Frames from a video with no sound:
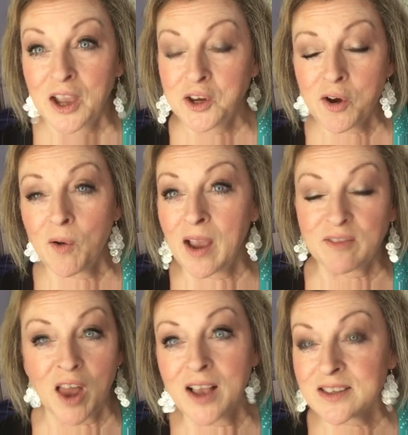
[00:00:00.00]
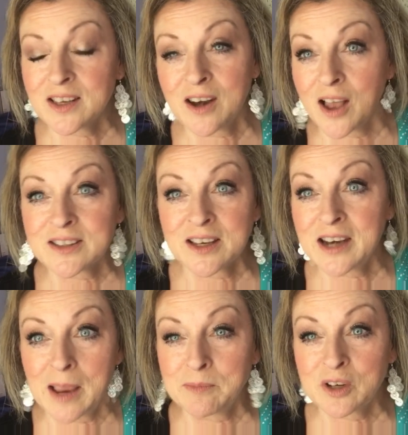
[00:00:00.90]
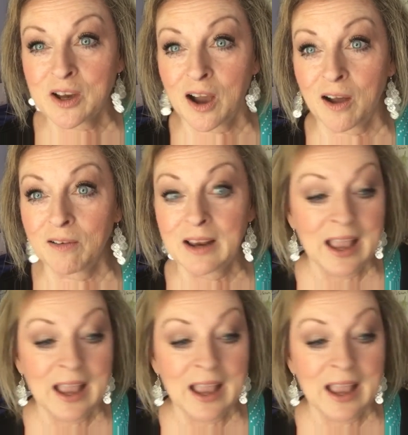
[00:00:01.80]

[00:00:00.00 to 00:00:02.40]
you're going to have lots and lots of names to call?